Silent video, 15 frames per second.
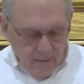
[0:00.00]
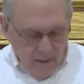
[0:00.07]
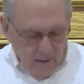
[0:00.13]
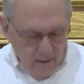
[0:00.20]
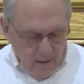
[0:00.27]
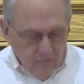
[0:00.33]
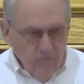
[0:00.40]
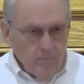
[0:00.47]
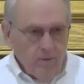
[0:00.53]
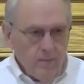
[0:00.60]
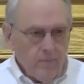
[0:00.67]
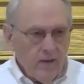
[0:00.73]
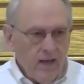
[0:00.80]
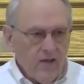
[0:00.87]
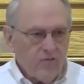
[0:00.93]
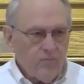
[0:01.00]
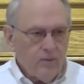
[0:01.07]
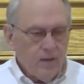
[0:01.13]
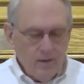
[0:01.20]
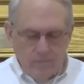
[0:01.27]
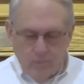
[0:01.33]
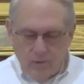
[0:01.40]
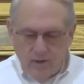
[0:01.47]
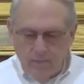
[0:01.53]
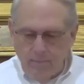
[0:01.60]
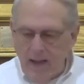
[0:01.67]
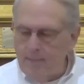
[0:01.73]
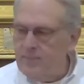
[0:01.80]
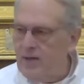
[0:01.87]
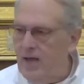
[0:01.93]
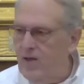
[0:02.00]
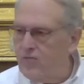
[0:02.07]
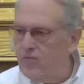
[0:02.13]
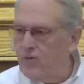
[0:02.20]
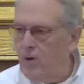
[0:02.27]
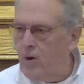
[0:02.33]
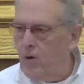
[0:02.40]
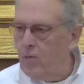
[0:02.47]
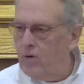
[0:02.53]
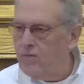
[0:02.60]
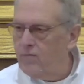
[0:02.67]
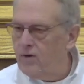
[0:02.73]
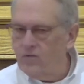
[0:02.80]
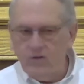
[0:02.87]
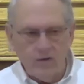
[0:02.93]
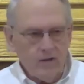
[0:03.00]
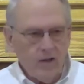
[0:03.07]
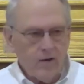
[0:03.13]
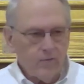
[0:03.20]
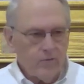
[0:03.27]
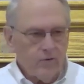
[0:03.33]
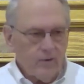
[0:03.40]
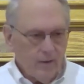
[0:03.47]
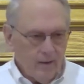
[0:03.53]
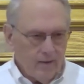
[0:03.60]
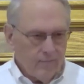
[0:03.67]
had some people ask me if we baptized in the Haw River. I said, not on your life.